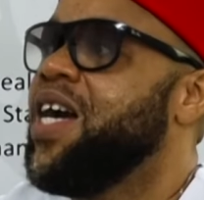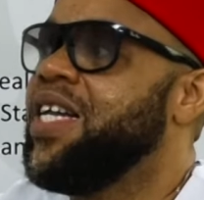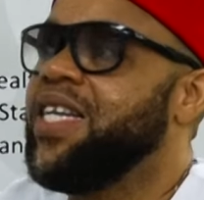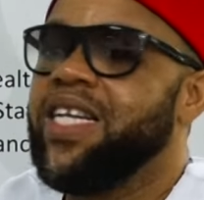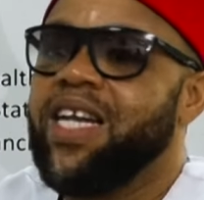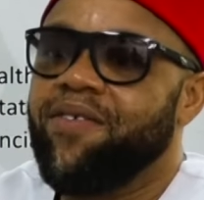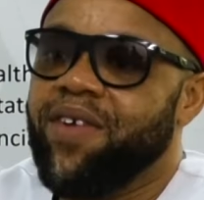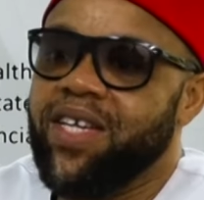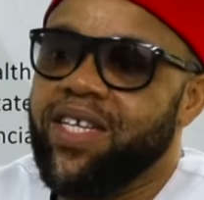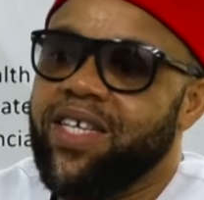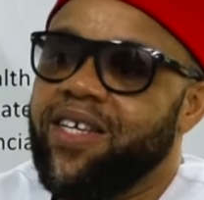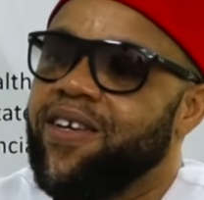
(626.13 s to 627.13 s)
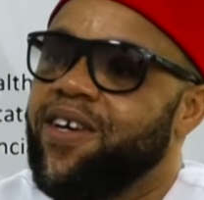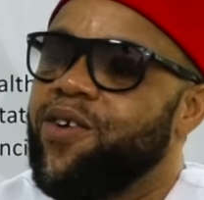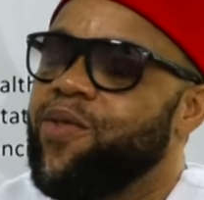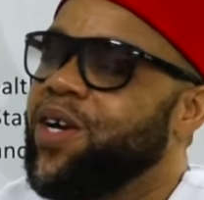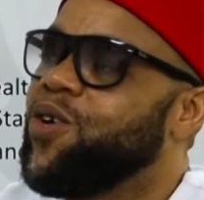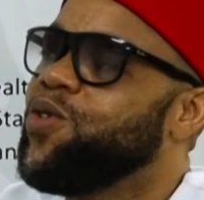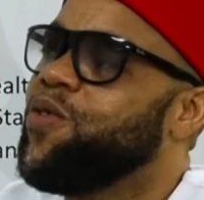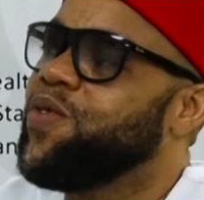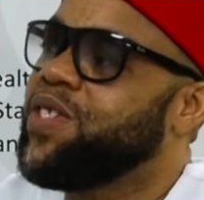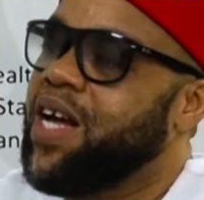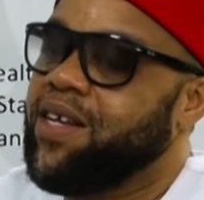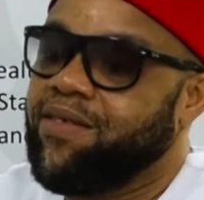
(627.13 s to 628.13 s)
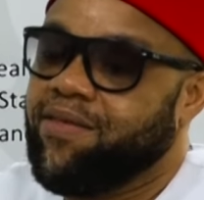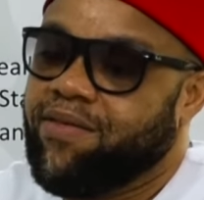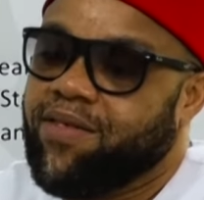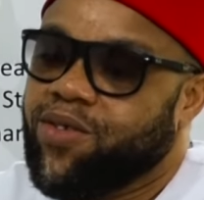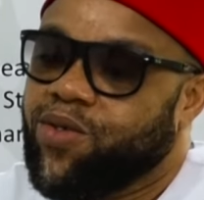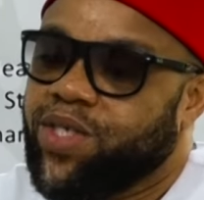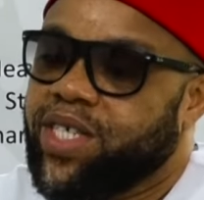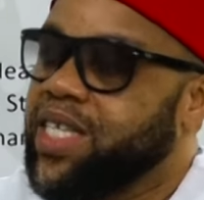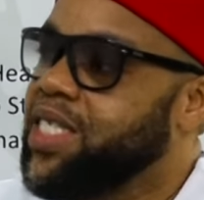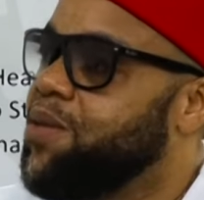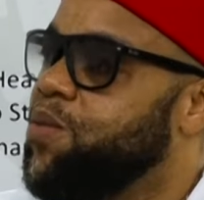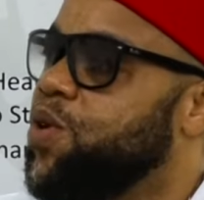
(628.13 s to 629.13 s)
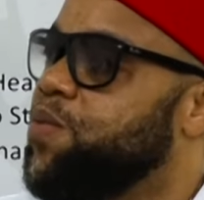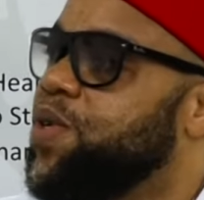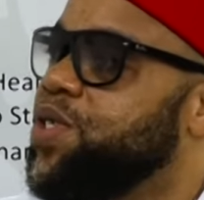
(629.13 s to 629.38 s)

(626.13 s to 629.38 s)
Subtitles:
And then after the records officer, you know, checks his blood